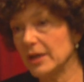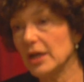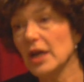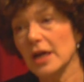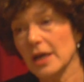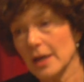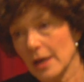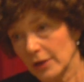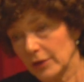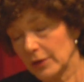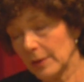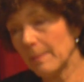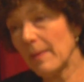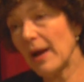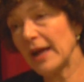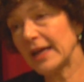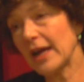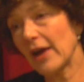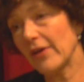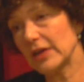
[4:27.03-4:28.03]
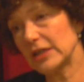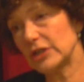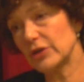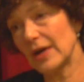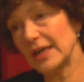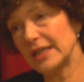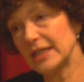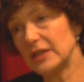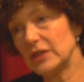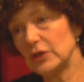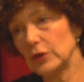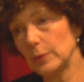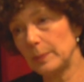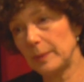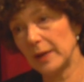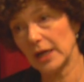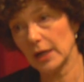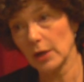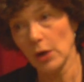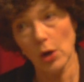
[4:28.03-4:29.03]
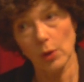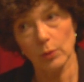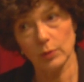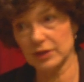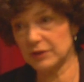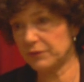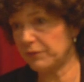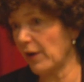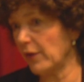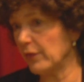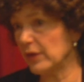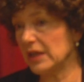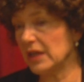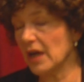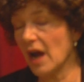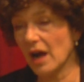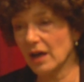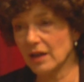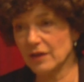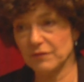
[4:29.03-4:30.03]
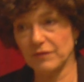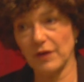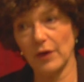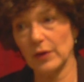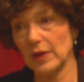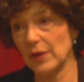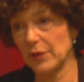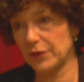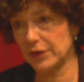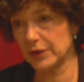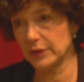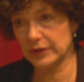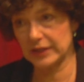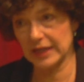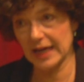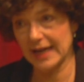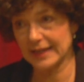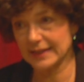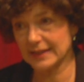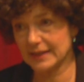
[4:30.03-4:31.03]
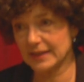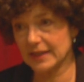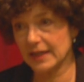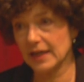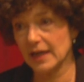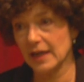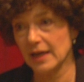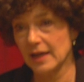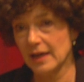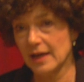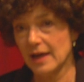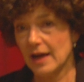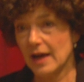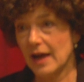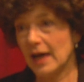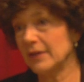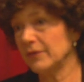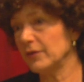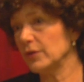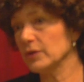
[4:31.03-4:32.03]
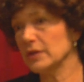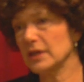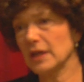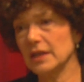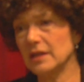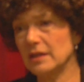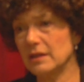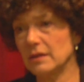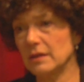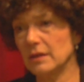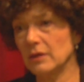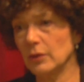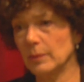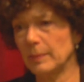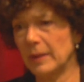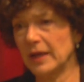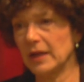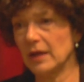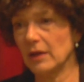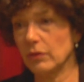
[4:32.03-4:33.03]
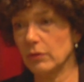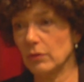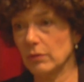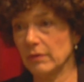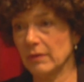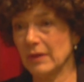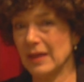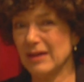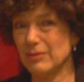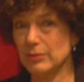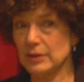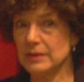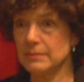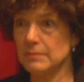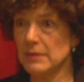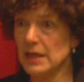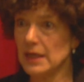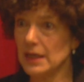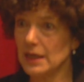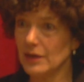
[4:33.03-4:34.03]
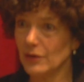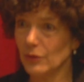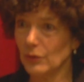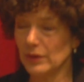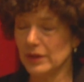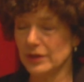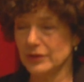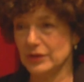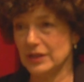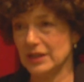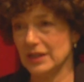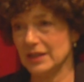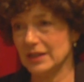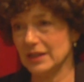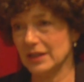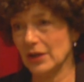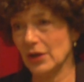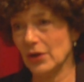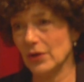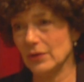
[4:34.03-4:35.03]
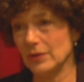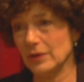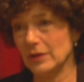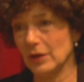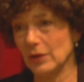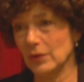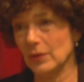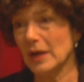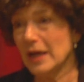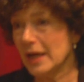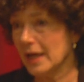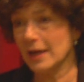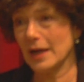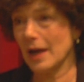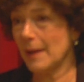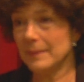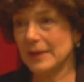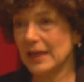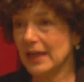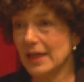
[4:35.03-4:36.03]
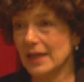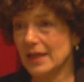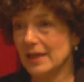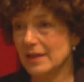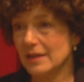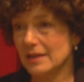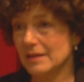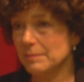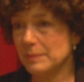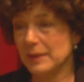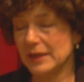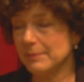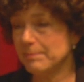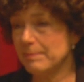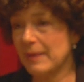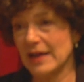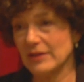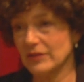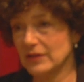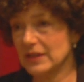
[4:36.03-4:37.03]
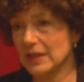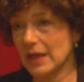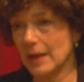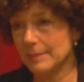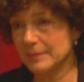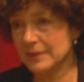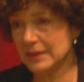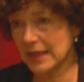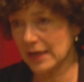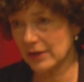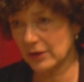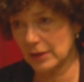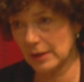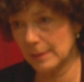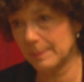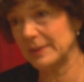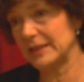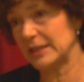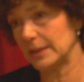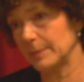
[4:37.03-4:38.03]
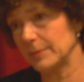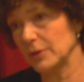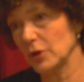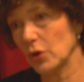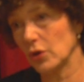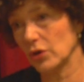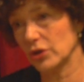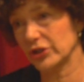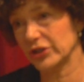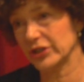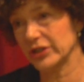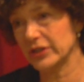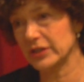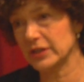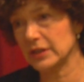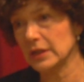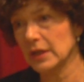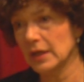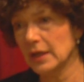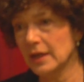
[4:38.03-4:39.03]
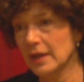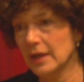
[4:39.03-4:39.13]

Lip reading: And you know, my character, Annie Sue Pig, was very young and very enthusiastic. And of course, I looked back and I thought, well, that was me all those years ago, you know, coming in and bouncing up and down and a bit obnoxious.